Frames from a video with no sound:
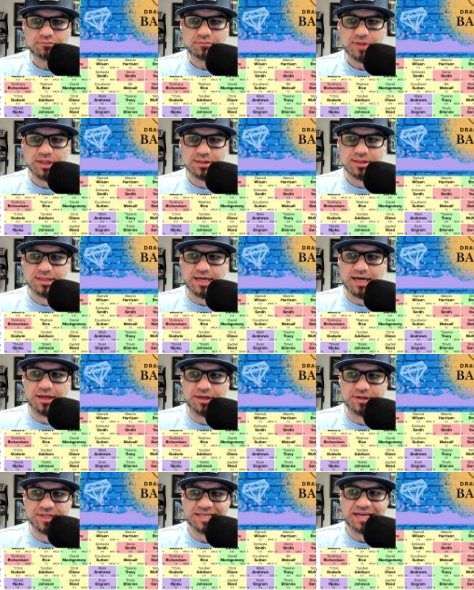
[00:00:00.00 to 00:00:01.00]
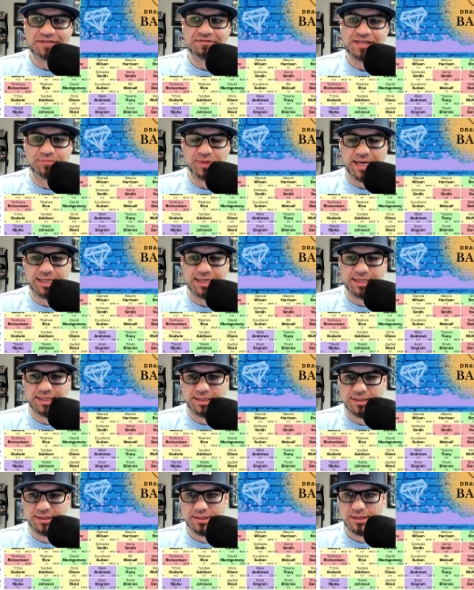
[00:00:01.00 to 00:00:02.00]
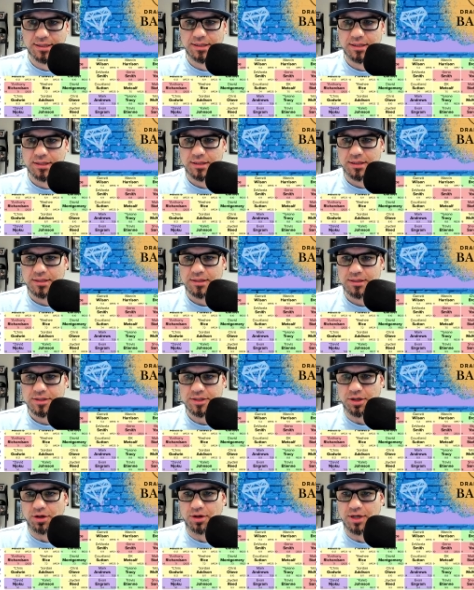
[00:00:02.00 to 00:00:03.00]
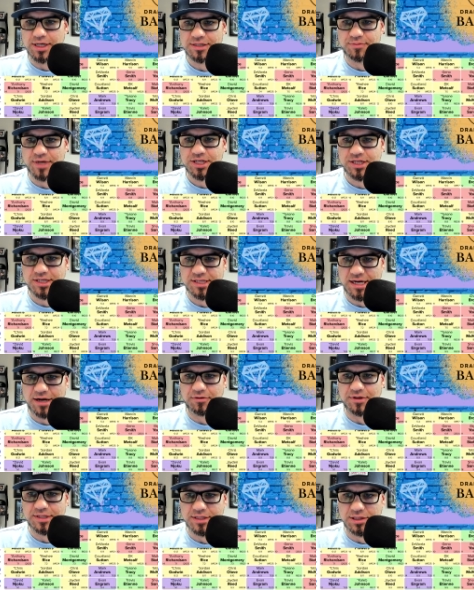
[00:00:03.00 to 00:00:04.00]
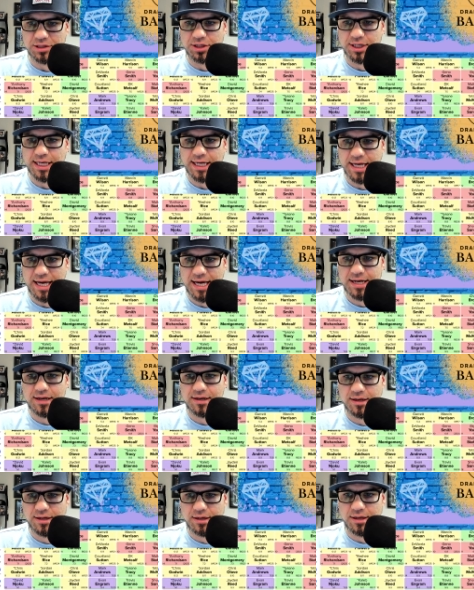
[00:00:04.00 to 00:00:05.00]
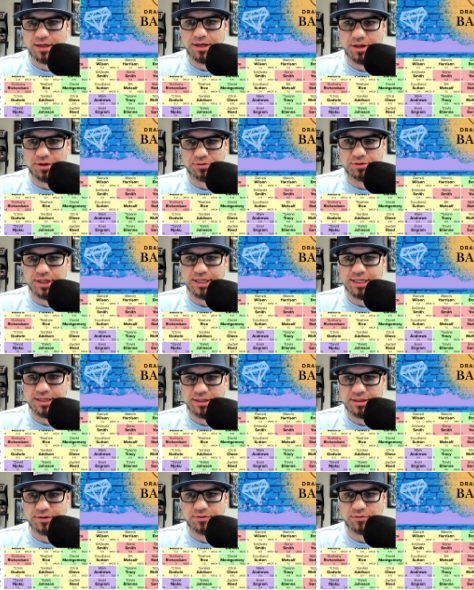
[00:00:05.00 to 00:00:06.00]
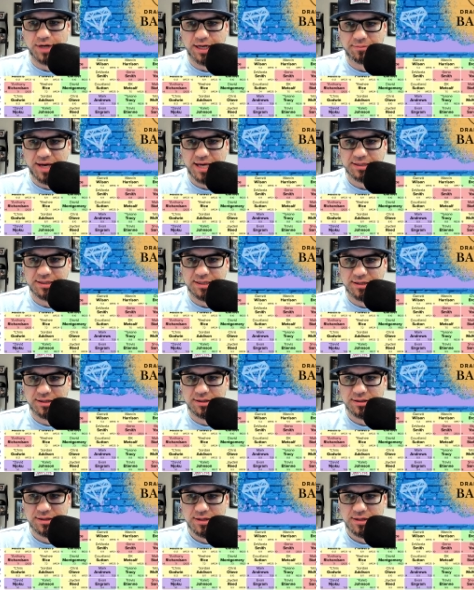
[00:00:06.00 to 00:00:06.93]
It's kind of their safety blanket. So as much as I was looking at another rookie running back there,